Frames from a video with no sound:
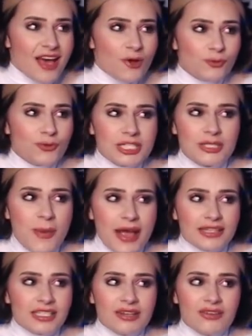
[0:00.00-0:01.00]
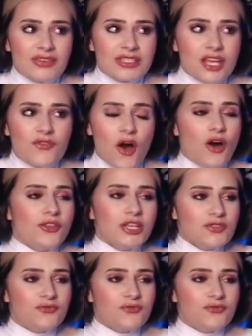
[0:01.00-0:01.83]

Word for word: Respect in and of itself, all these